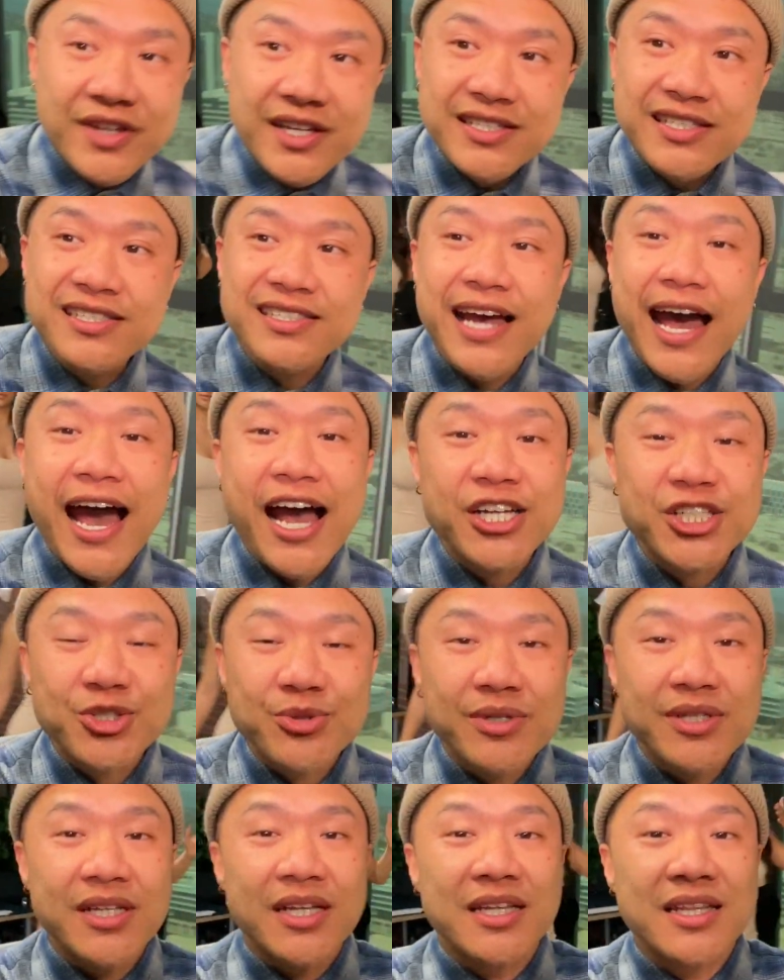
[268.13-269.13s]
this is
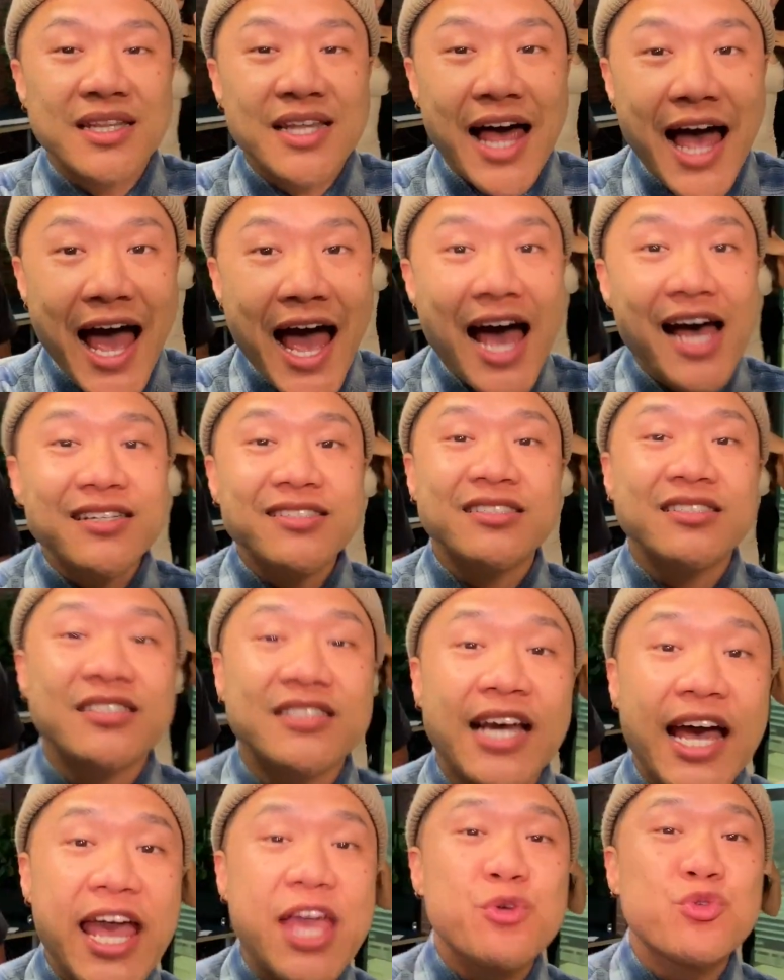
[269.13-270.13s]
actually the last
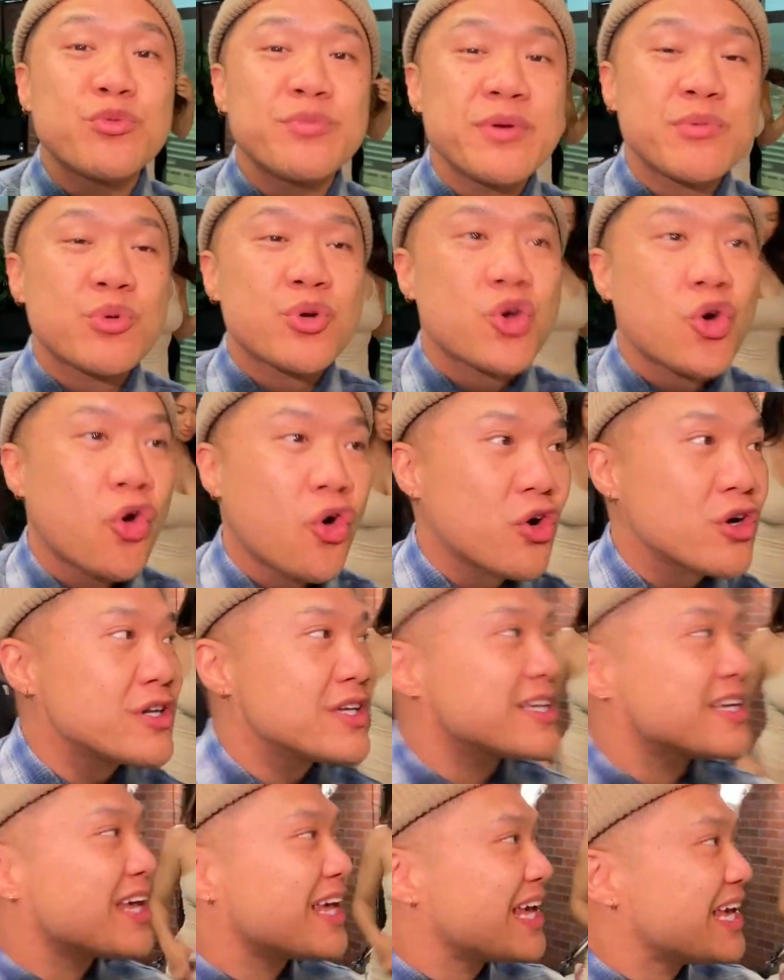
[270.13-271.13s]
day we'll be
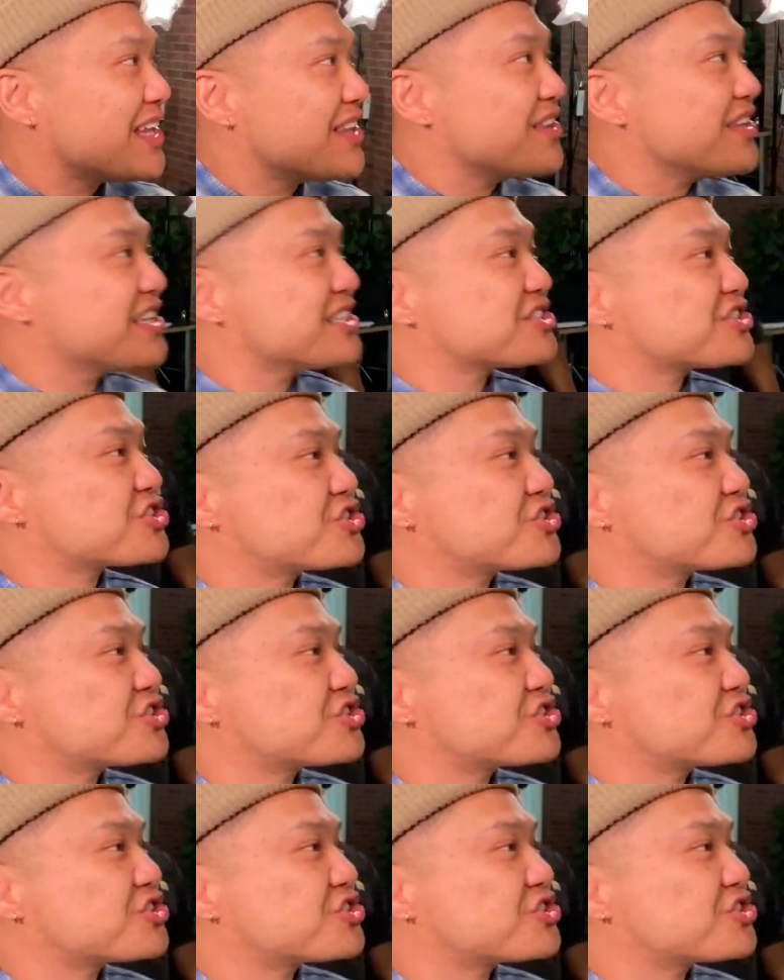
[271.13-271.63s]
recording in this